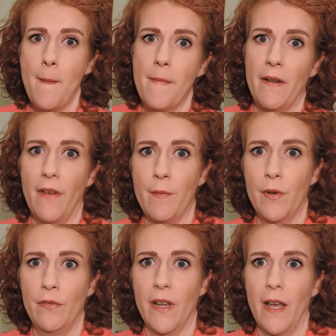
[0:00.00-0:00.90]
But if I
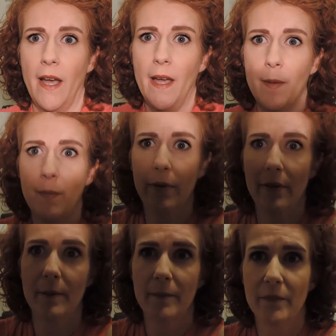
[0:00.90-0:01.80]
move it up,
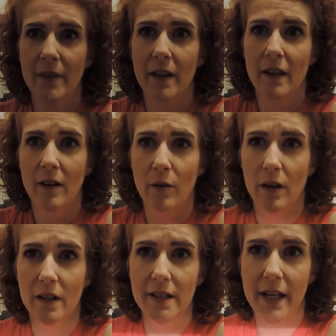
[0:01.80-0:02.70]

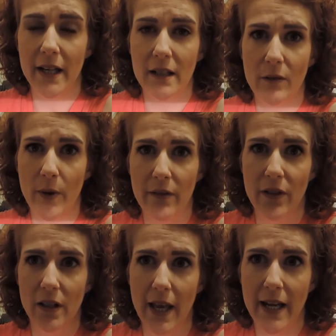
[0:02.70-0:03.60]
well, it's getting in the way of the
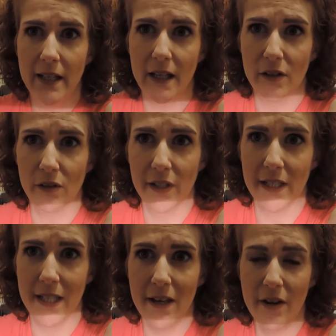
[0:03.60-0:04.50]
light and you're
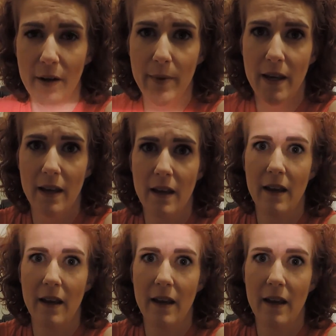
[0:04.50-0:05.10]
looking down on me.